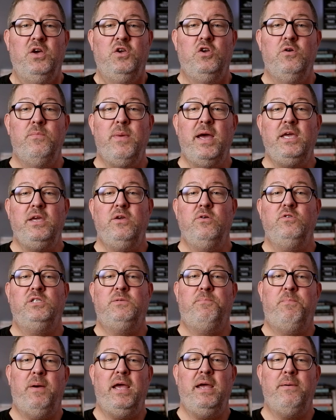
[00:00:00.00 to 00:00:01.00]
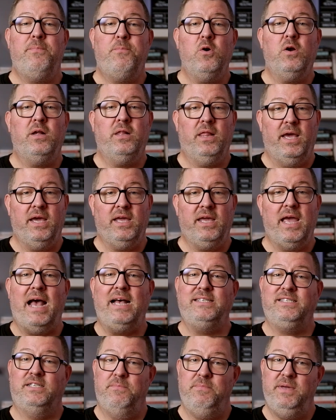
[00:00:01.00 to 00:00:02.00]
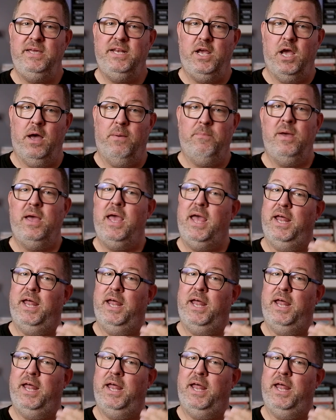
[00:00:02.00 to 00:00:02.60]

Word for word: you might use pay-per-click as the medium